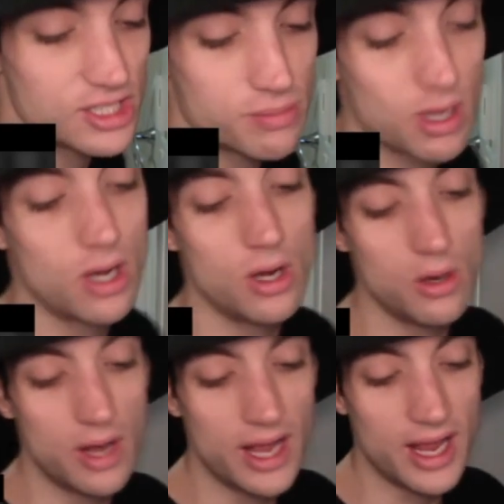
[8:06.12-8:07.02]

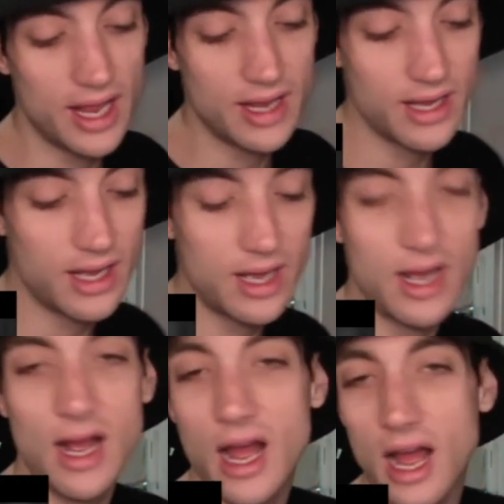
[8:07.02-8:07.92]
bro, and
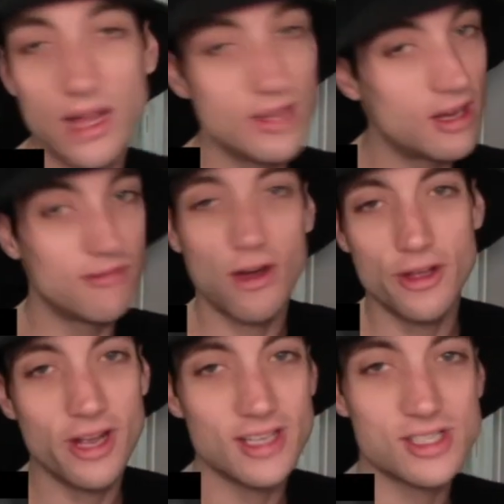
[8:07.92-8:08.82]
I love all
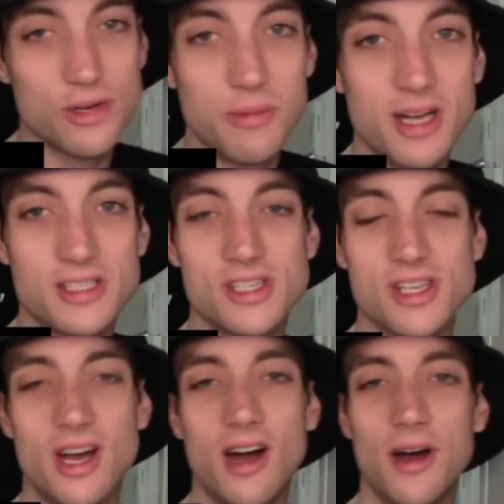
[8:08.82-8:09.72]
you guys so much.
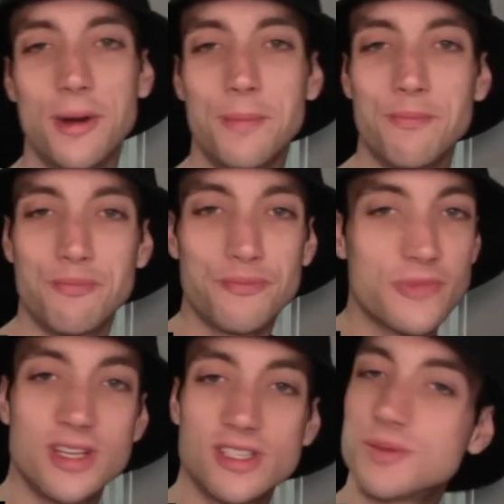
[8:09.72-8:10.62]

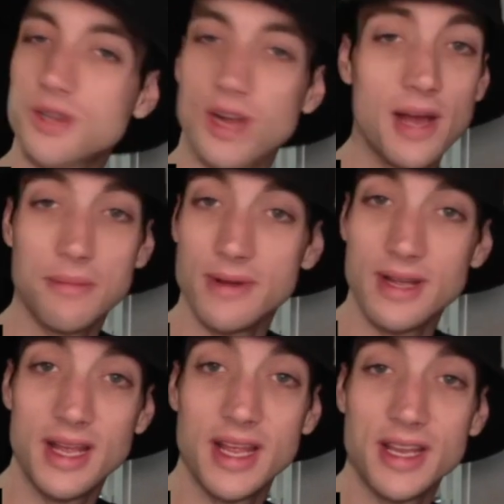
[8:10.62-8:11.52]
Subscribe,
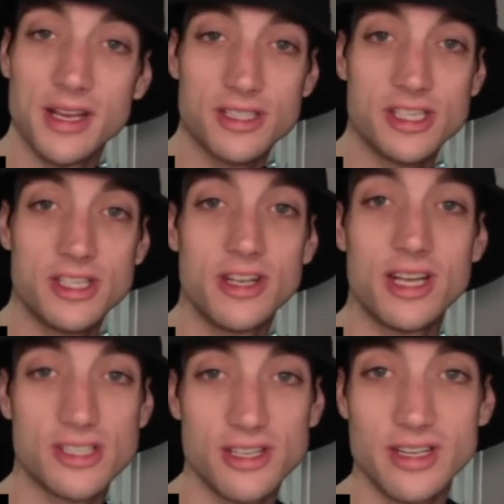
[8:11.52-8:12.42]
and I'll see you
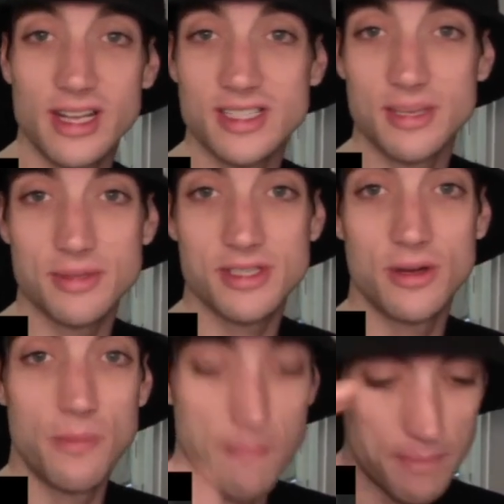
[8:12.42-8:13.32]
guys on the next
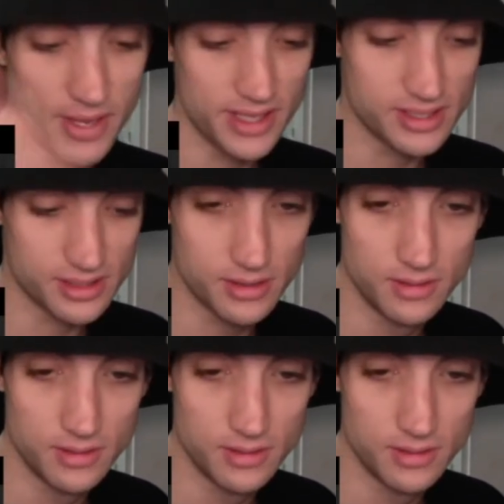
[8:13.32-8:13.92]
episode. Peace.